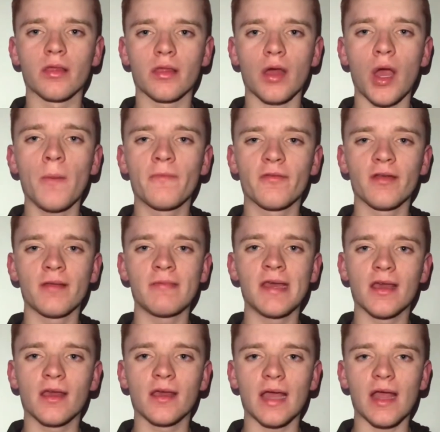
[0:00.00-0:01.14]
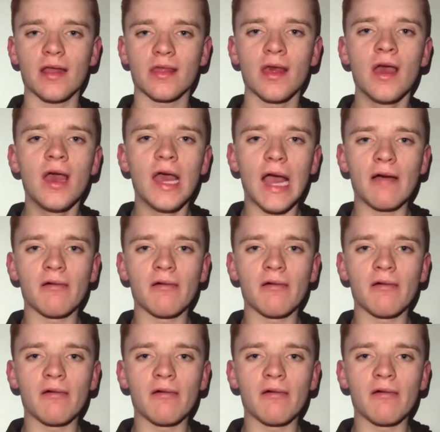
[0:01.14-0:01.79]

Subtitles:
So hopefully we can get our